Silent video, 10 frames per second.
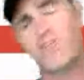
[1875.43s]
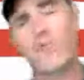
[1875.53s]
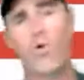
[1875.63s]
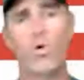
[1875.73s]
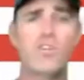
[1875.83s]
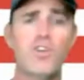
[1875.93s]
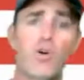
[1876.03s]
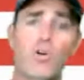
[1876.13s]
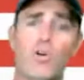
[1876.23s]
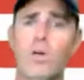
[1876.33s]
4
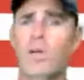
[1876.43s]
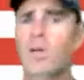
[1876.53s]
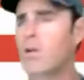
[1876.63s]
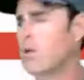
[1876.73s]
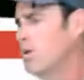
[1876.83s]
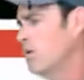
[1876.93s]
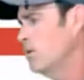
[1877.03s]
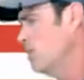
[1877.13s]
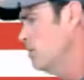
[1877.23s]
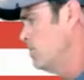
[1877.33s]
total.
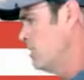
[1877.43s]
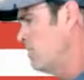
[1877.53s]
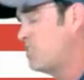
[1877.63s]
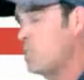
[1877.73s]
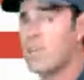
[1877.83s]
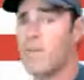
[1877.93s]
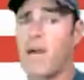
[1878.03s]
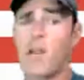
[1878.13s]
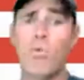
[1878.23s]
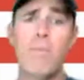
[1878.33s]
But if you think
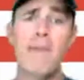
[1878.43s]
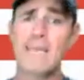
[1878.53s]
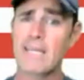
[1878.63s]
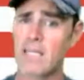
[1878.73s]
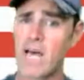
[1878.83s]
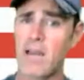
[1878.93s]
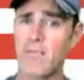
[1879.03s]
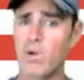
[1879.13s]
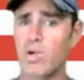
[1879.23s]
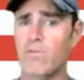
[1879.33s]
about it, we're making a lot of
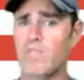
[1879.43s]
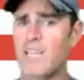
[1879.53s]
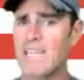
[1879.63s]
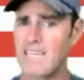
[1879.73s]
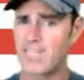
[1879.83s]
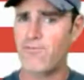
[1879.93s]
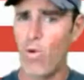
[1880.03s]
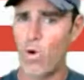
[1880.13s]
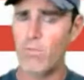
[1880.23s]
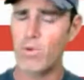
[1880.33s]
moves. It's
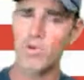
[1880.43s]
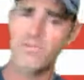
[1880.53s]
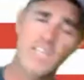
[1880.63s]
4 moves